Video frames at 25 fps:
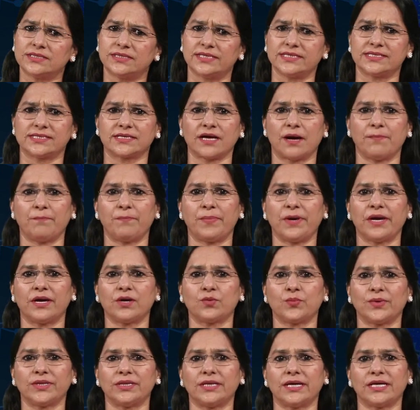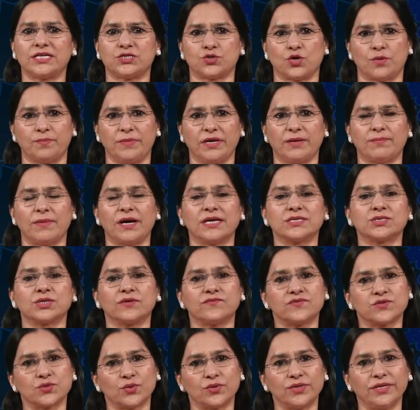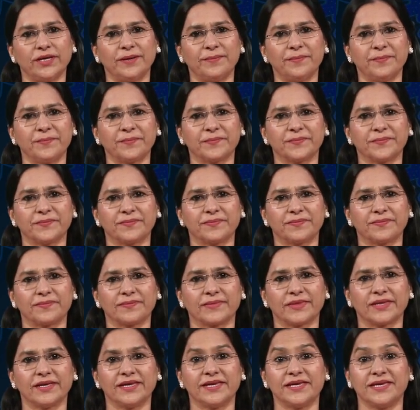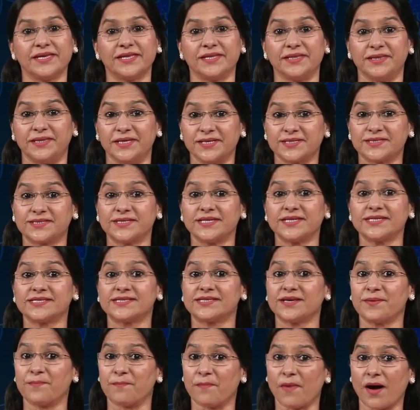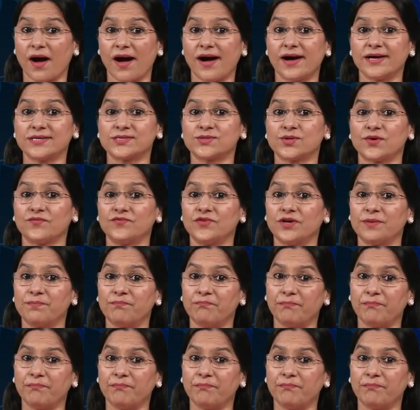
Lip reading: does this compare with the atomic mass of sodium? This is the mass of the